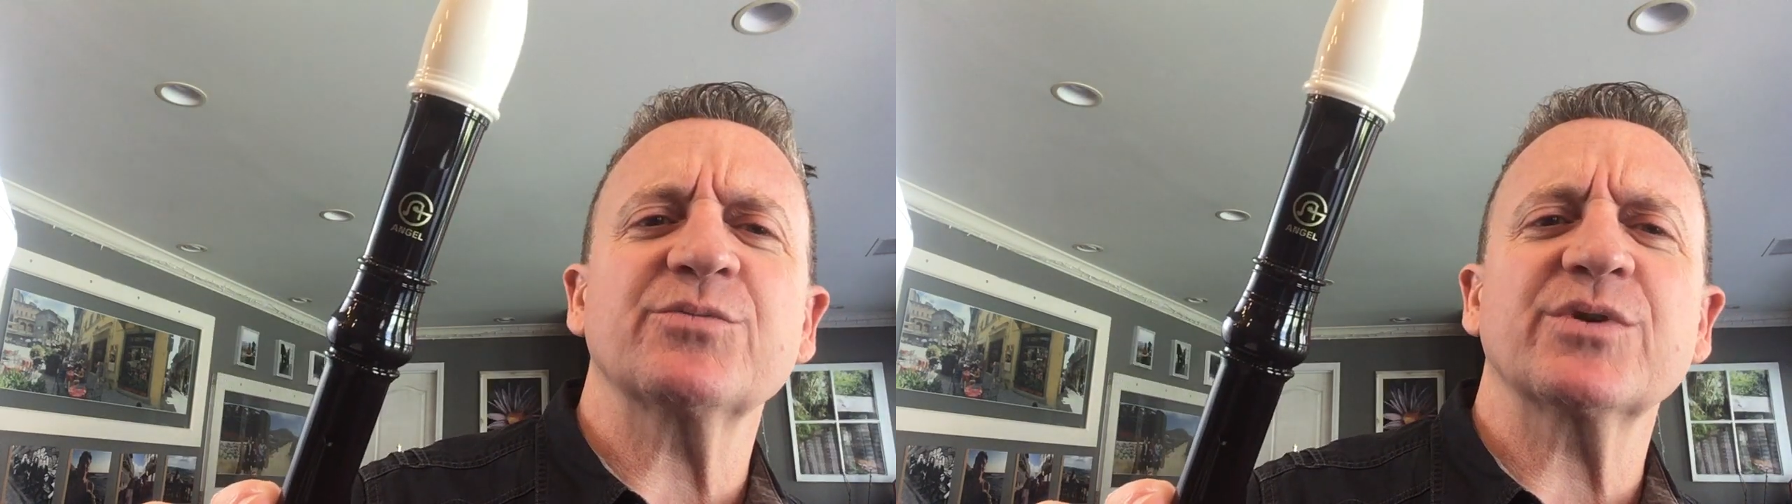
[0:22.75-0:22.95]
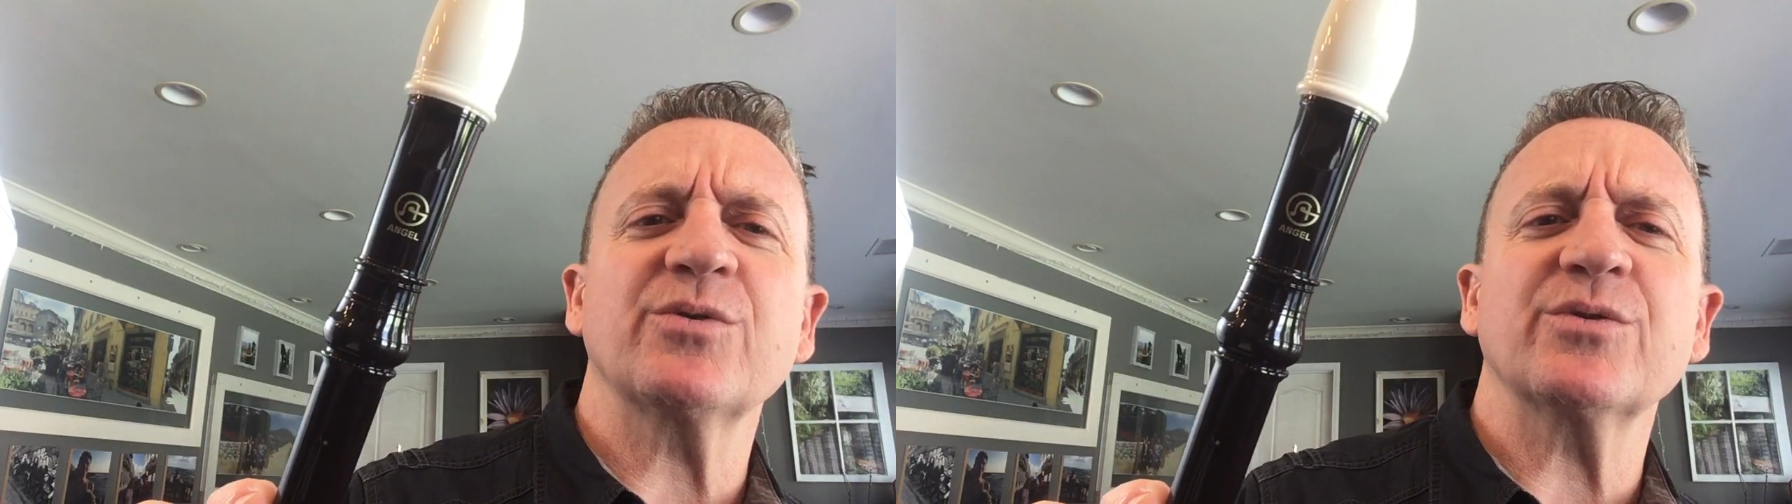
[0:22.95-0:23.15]

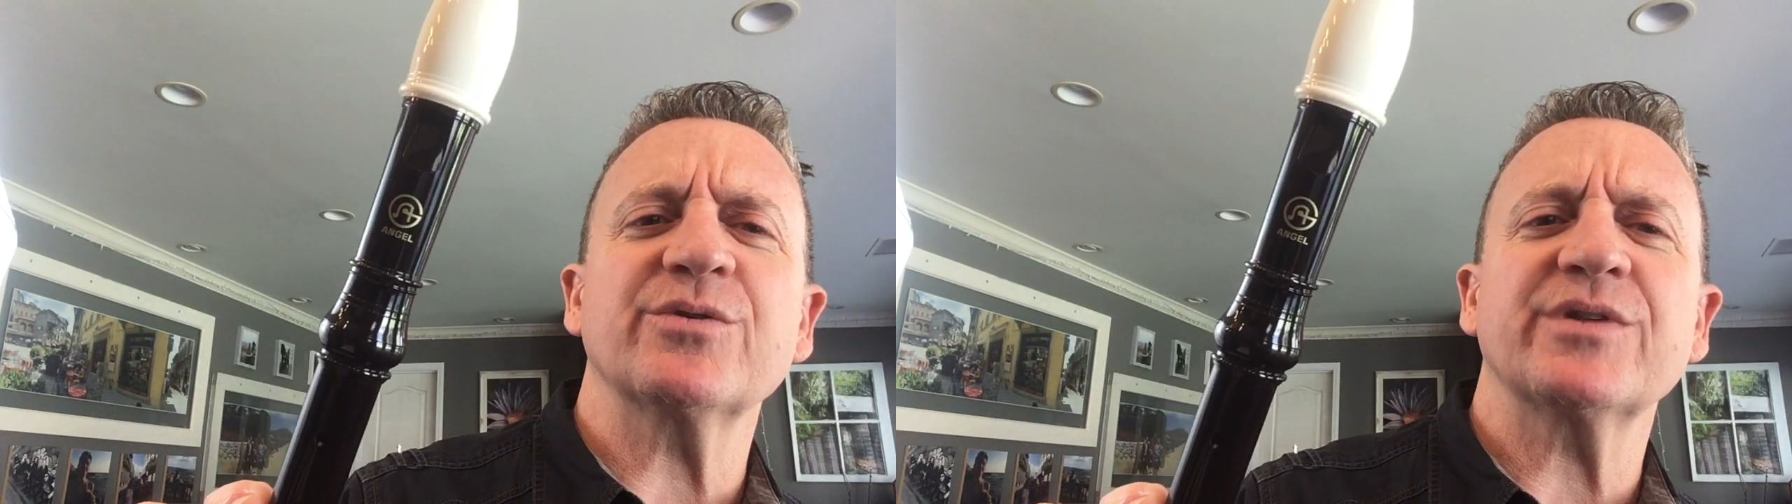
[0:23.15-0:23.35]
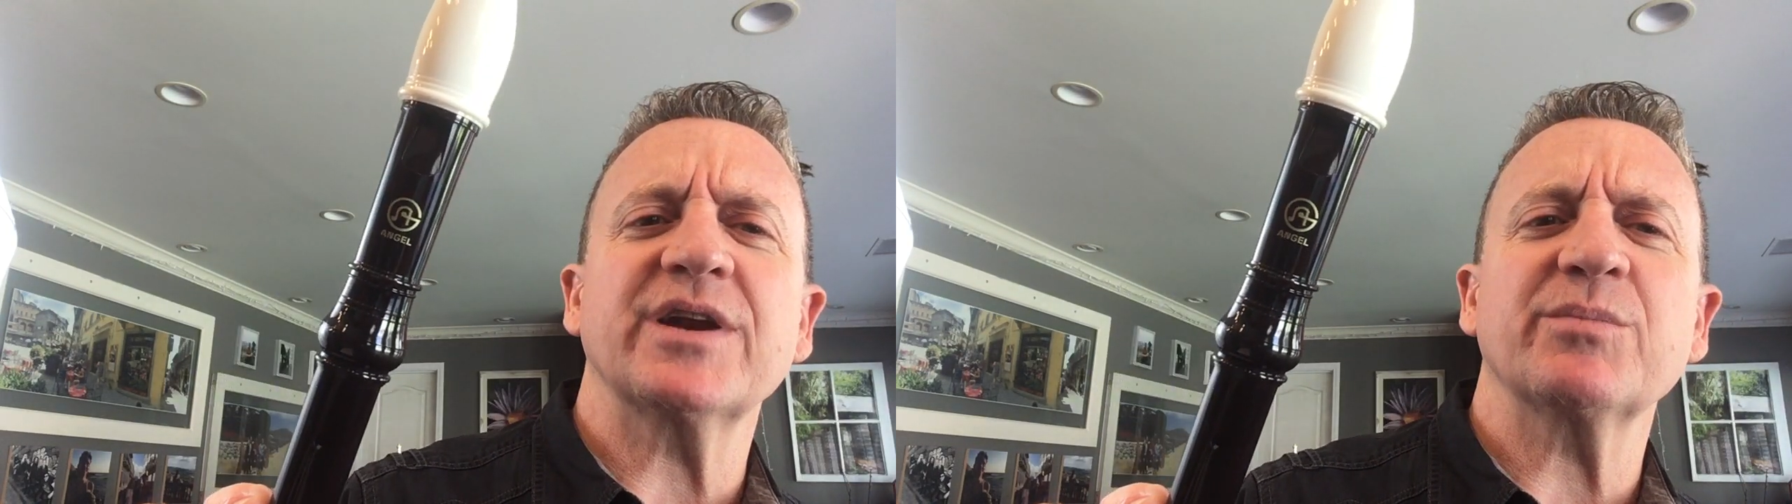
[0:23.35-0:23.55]

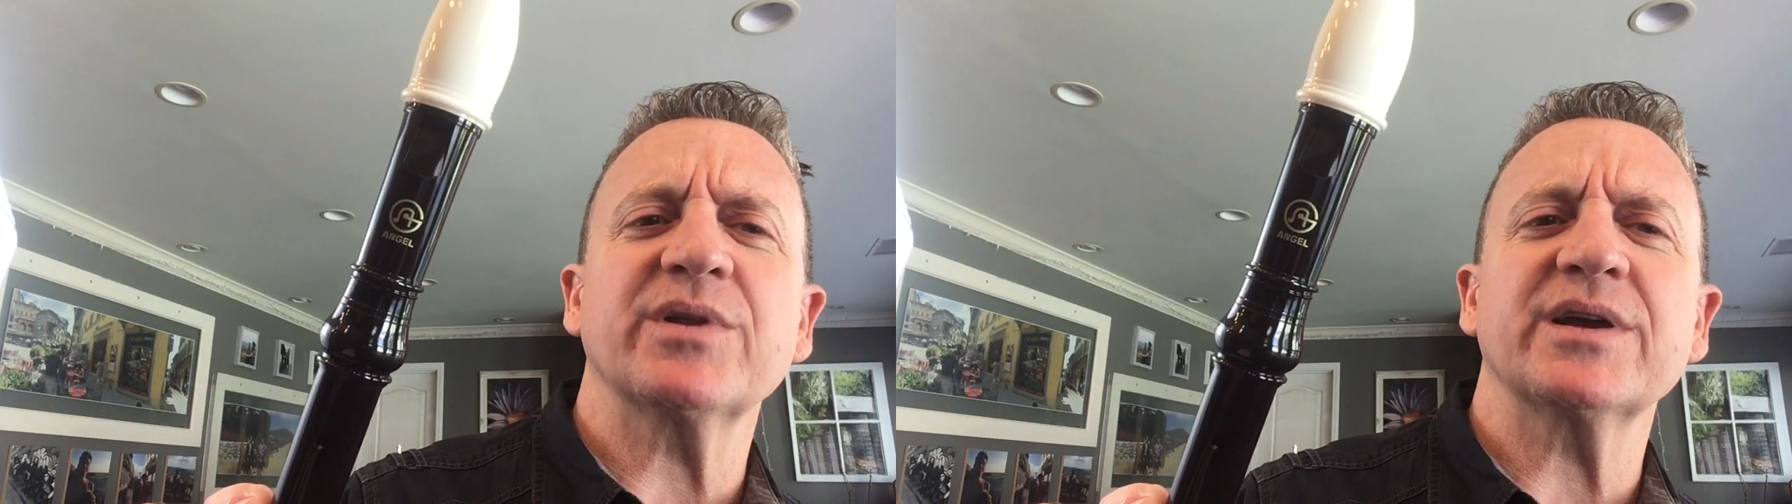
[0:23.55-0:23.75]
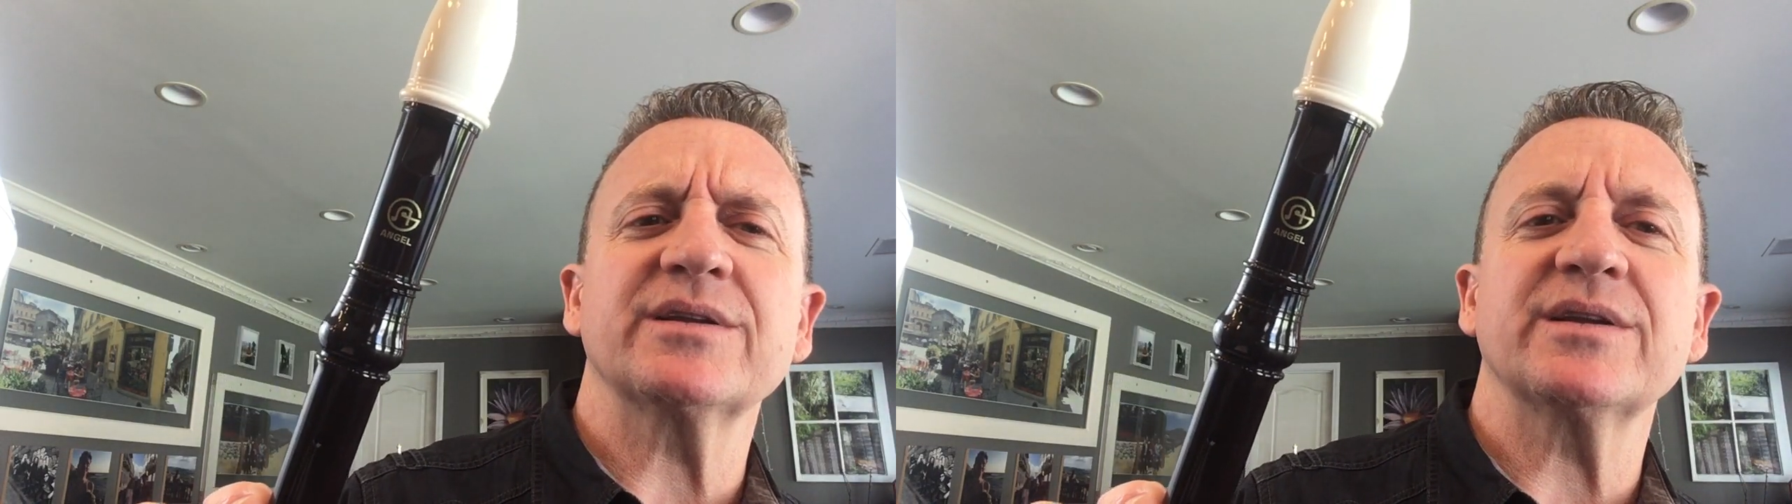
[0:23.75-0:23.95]
recorder that I'm
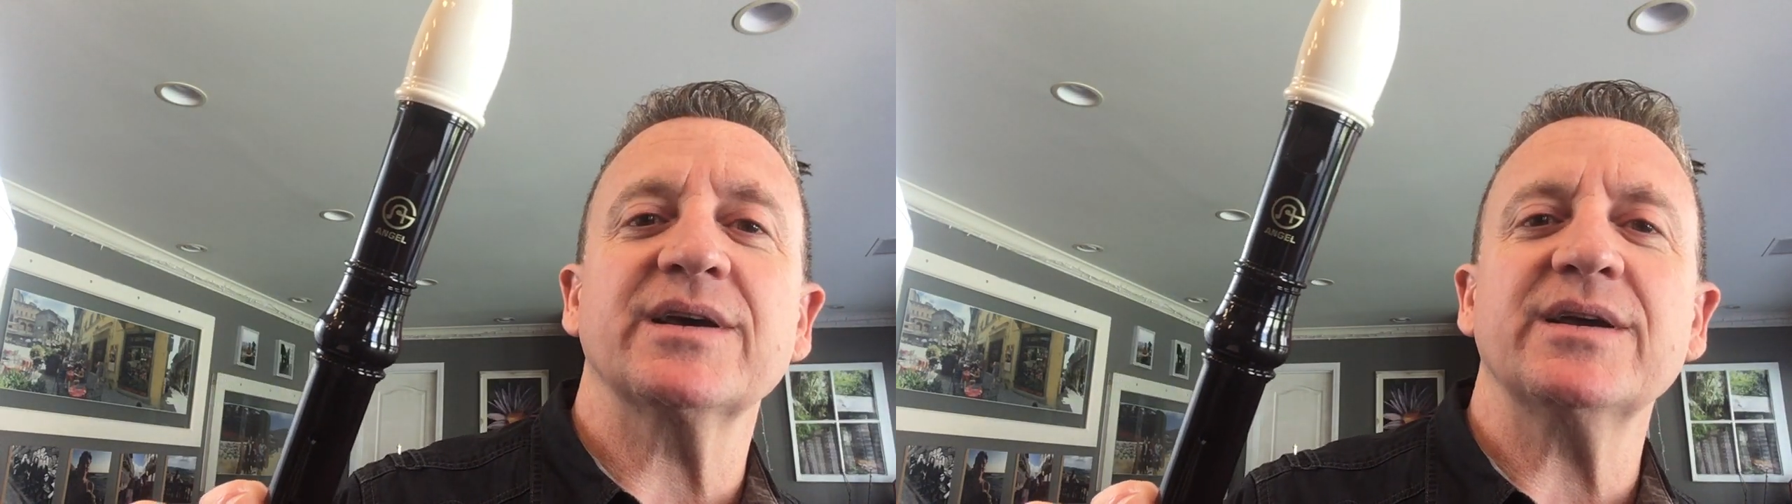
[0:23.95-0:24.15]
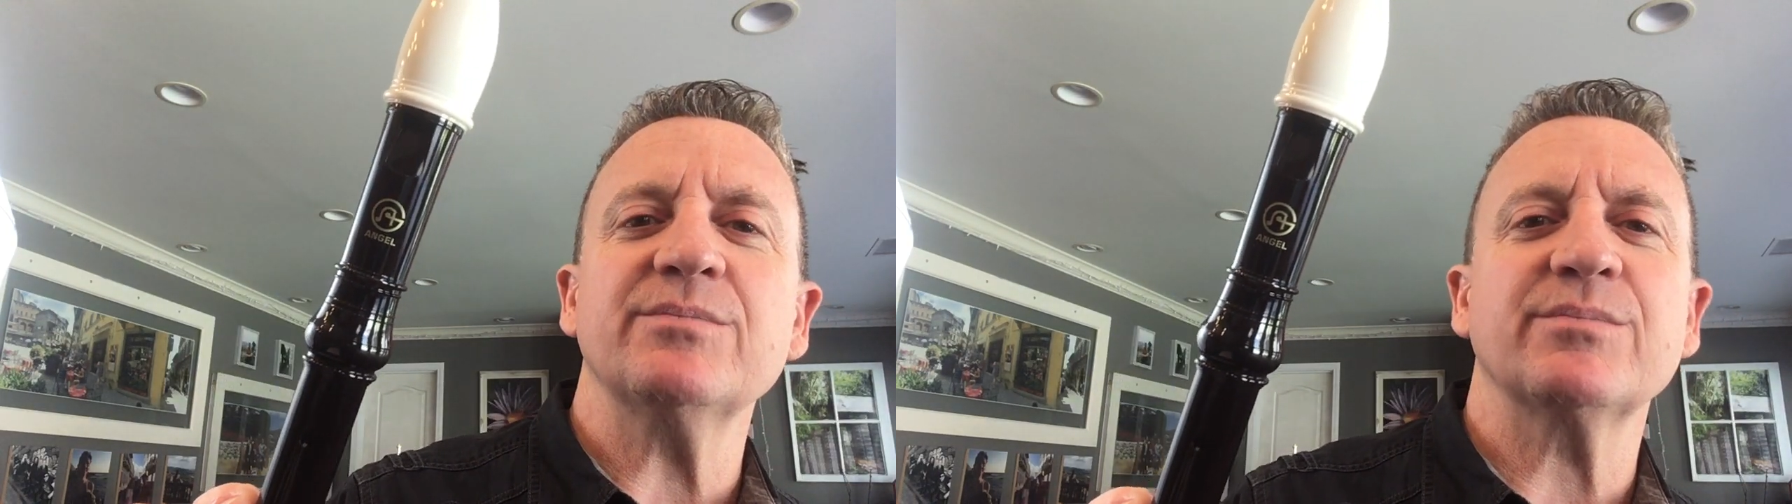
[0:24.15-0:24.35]
playing
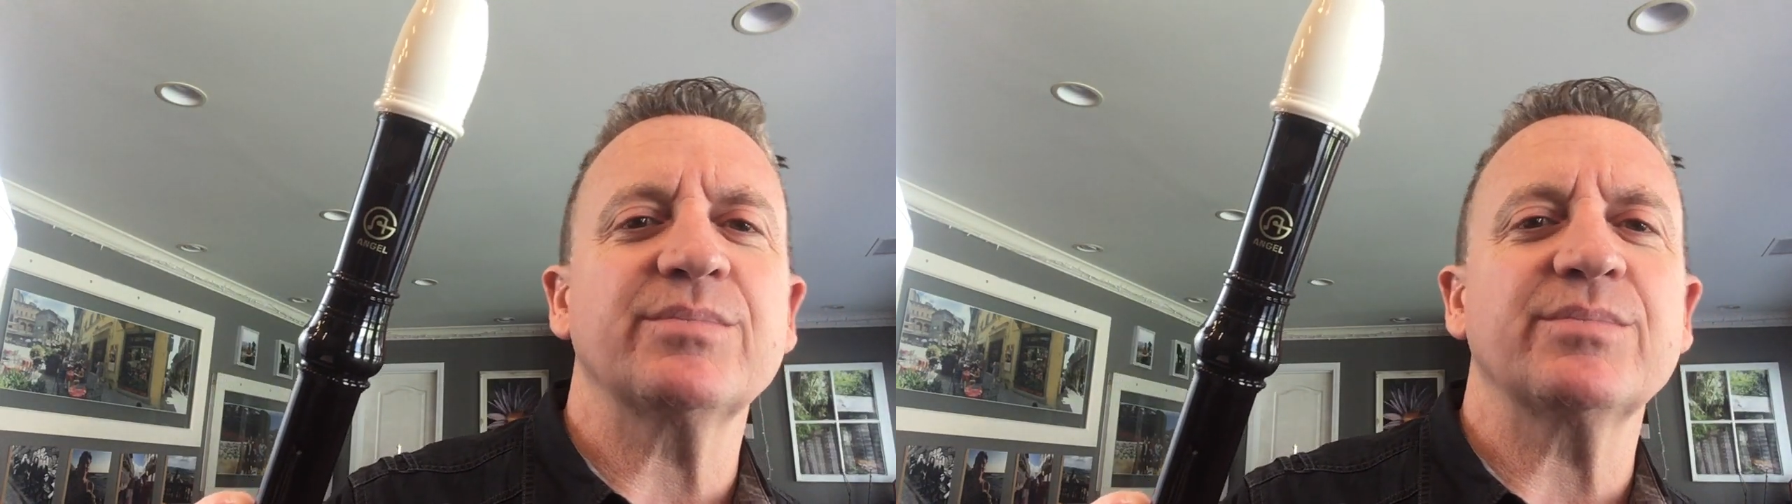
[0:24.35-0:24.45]
today,